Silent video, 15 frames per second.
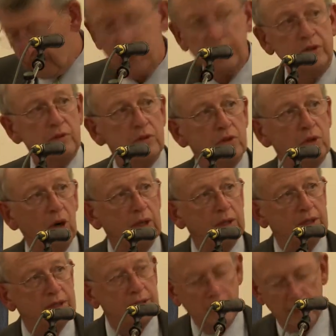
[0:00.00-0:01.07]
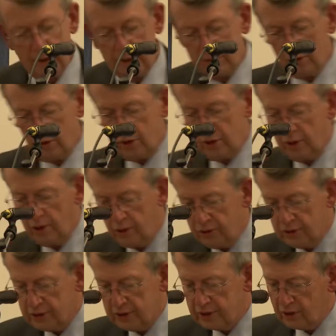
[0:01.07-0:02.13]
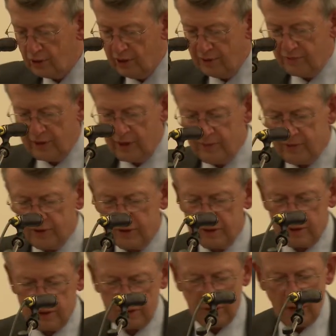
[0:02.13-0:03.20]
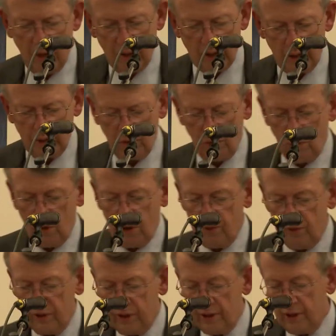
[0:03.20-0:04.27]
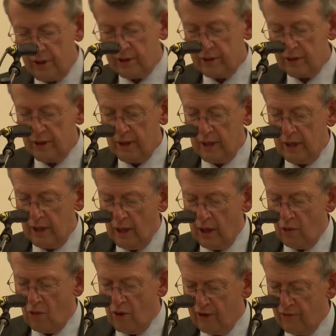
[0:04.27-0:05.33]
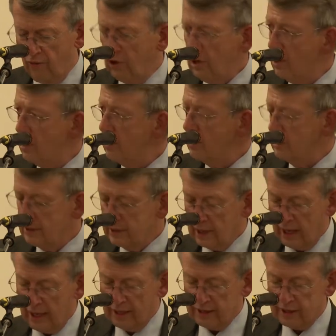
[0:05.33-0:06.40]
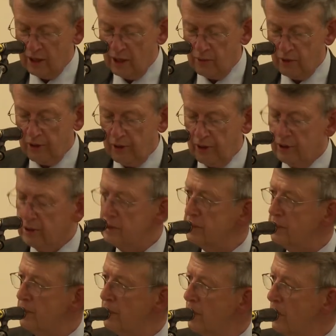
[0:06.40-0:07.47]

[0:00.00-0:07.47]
in drawing this kind of to a conclusion, so we have time to talk a little one with another, what have we learned in the last couple of years?